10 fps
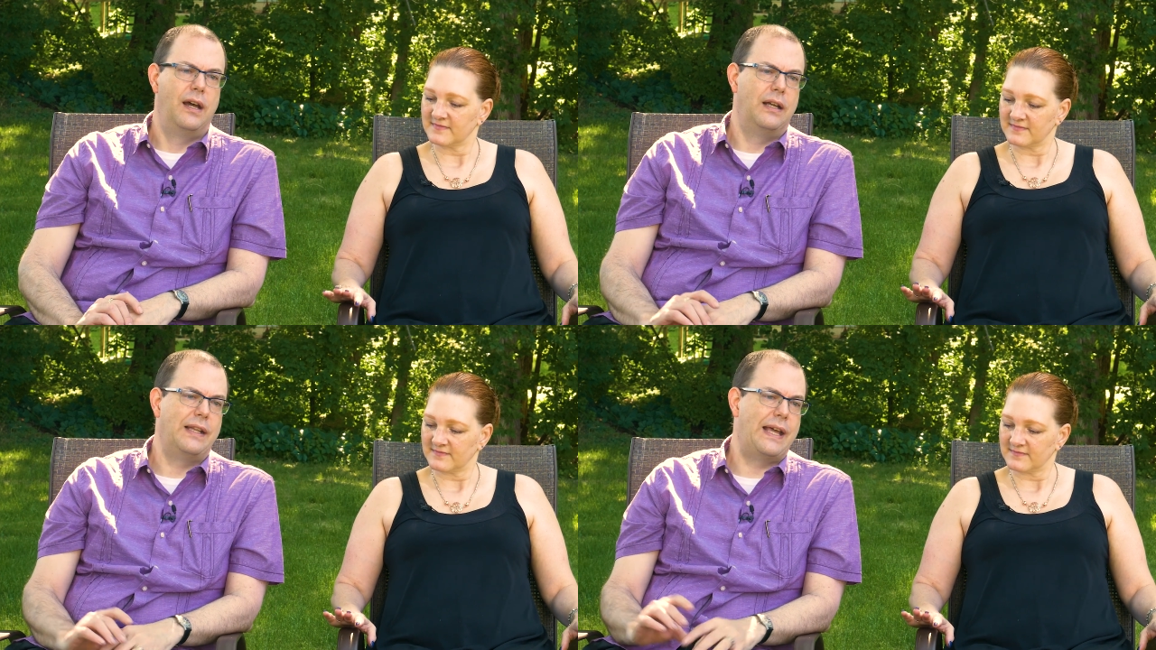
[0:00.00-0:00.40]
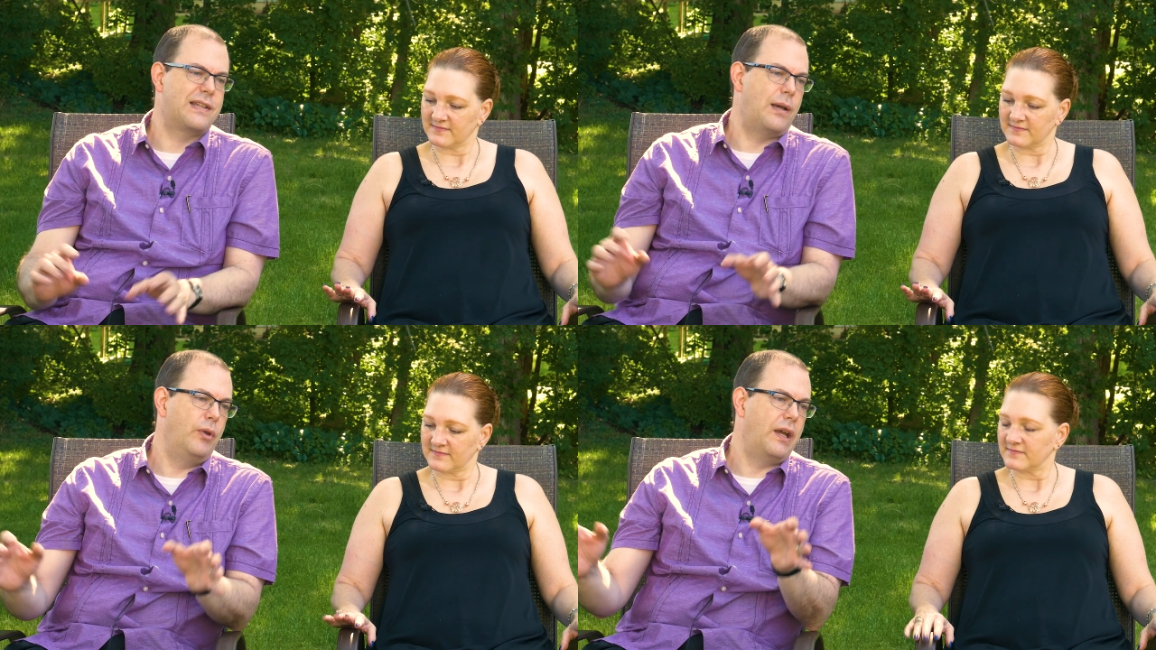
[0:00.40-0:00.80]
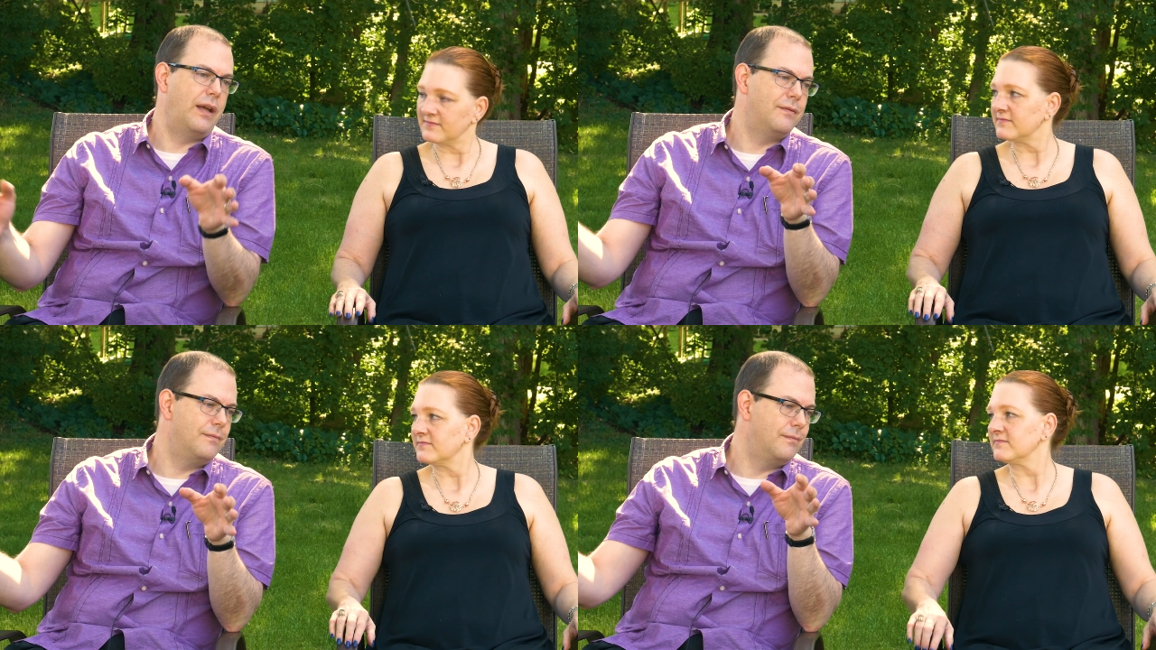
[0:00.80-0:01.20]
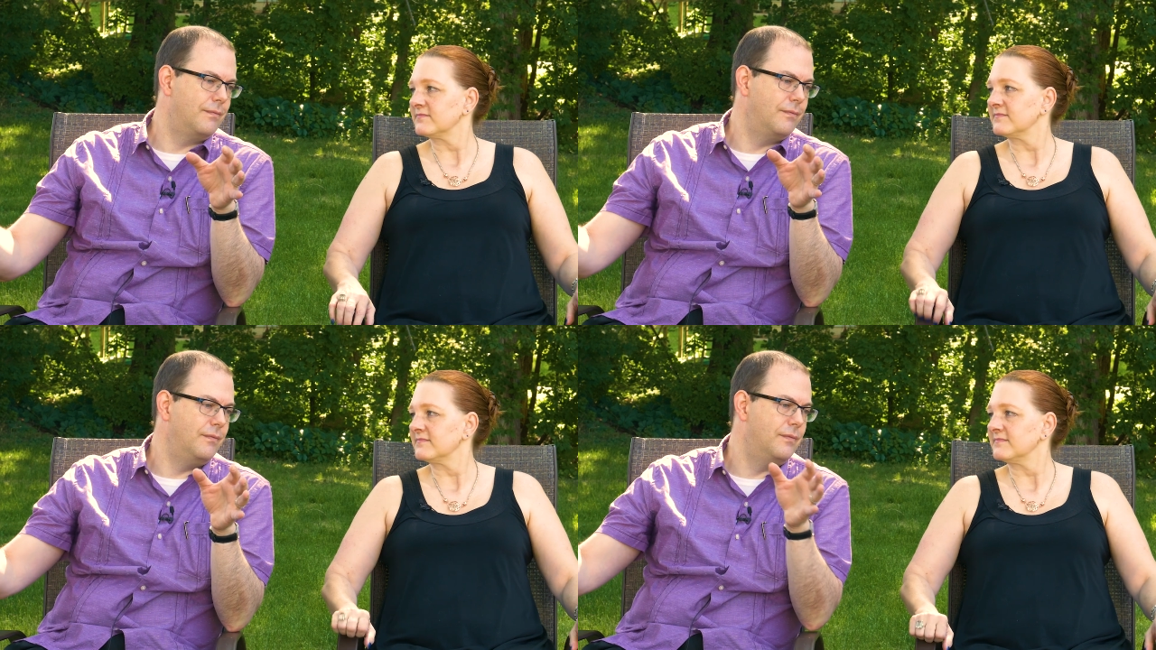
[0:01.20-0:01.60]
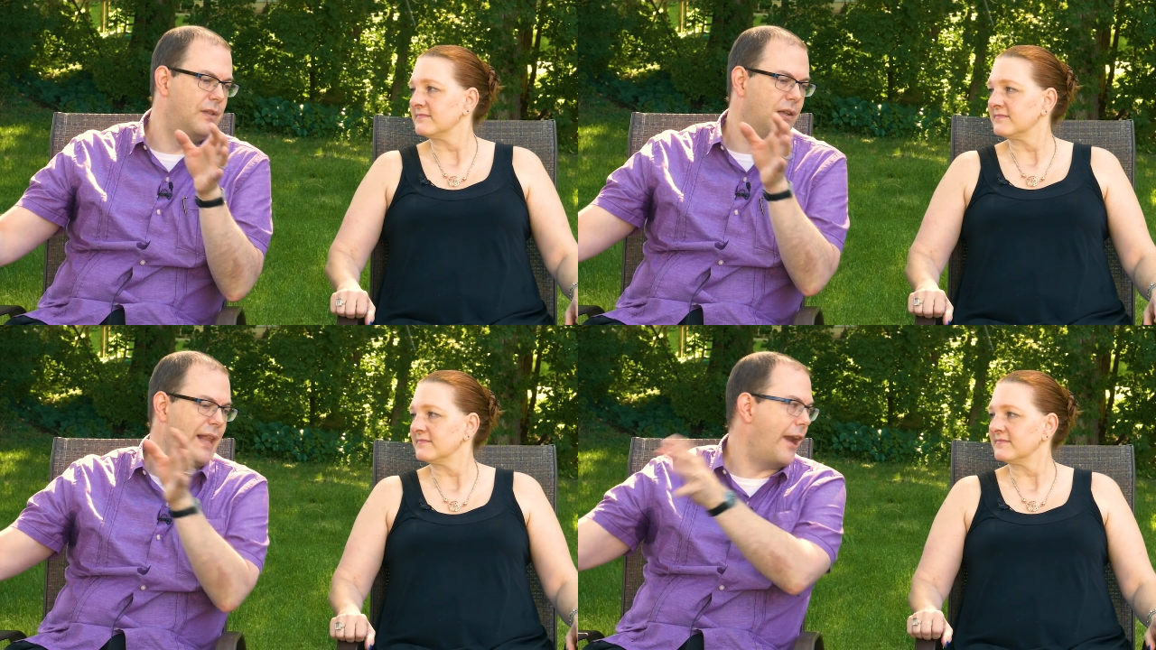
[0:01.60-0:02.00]
Speaker 1: Uh, last time we got
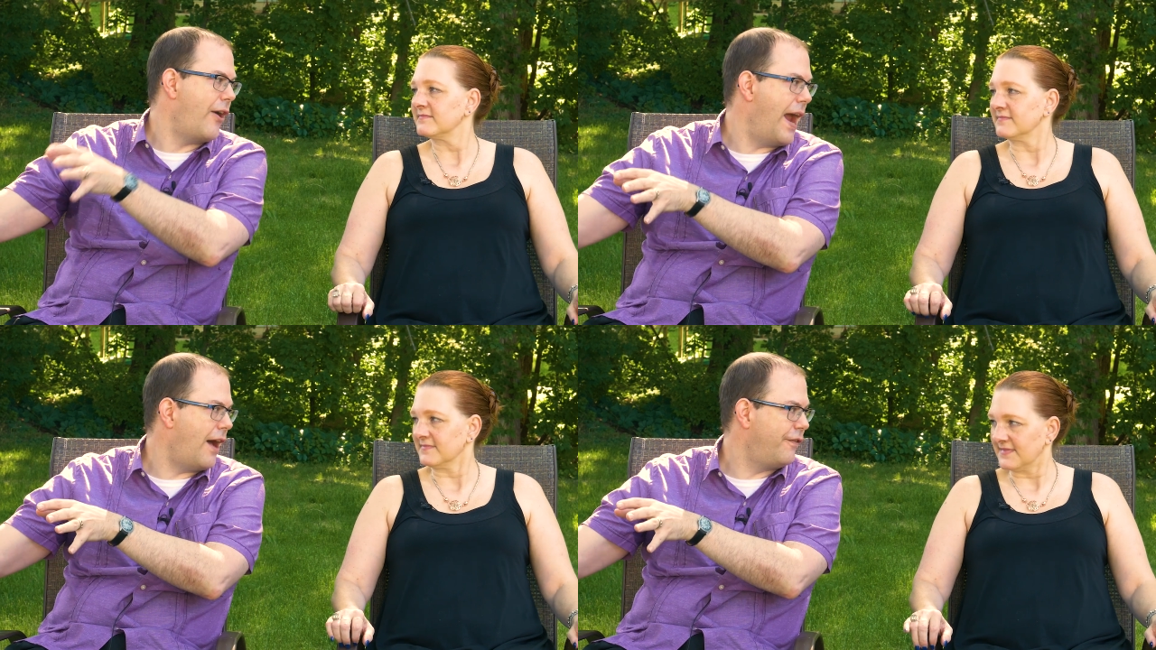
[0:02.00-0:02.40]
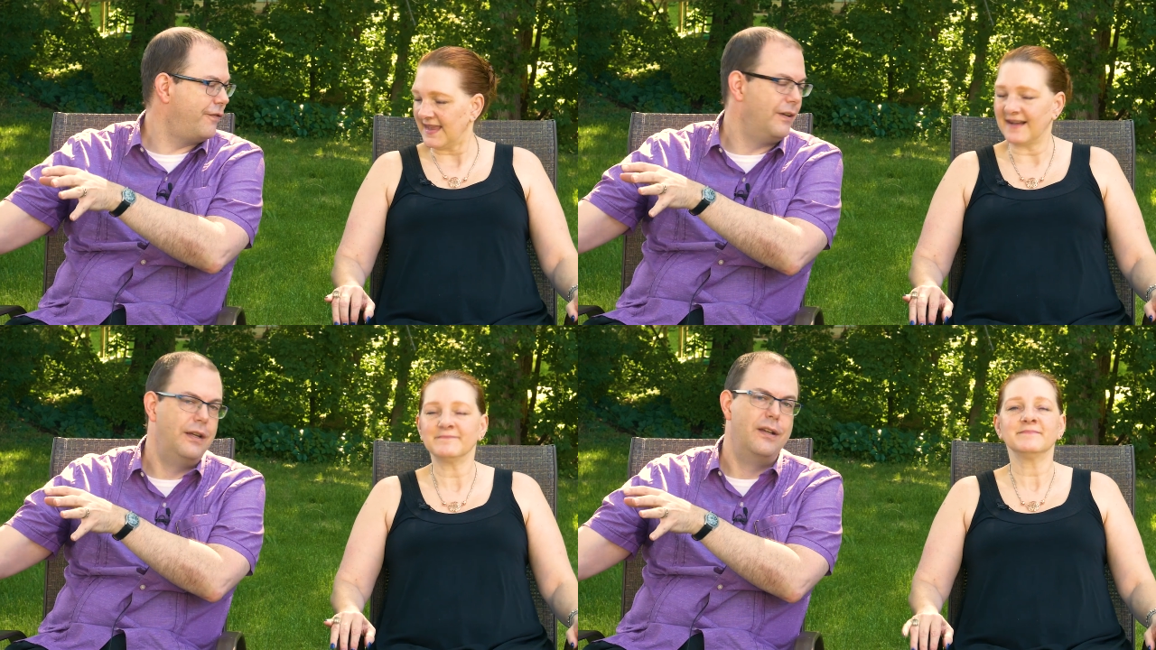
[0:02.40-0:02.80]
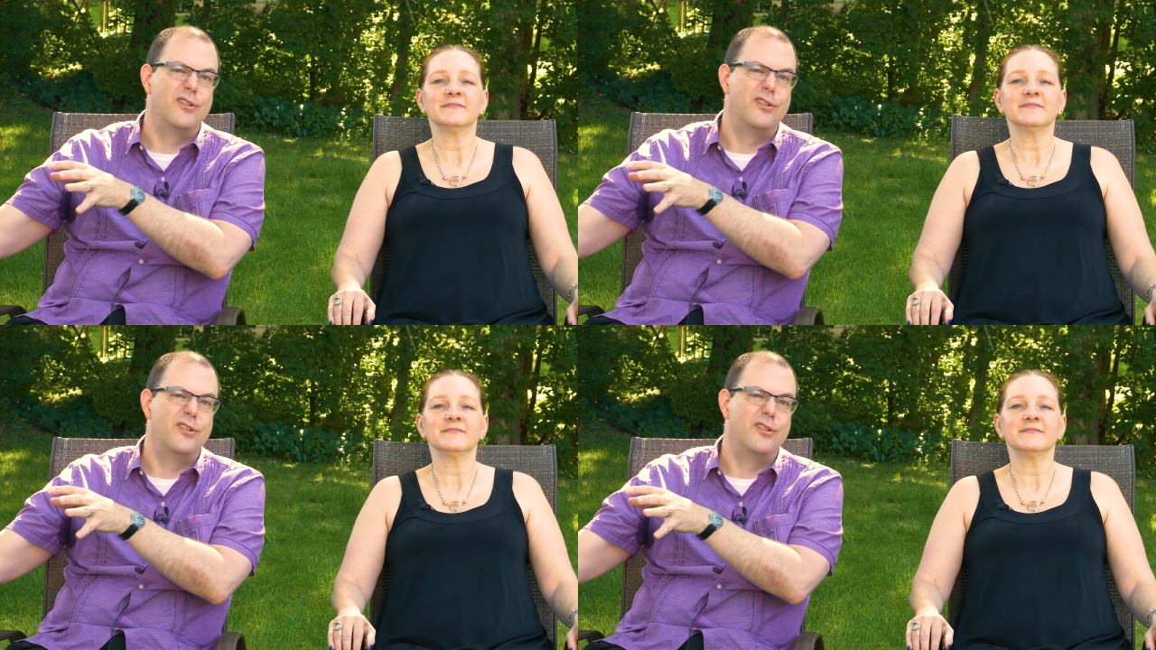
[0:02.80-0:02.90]
the latter half. Yeah.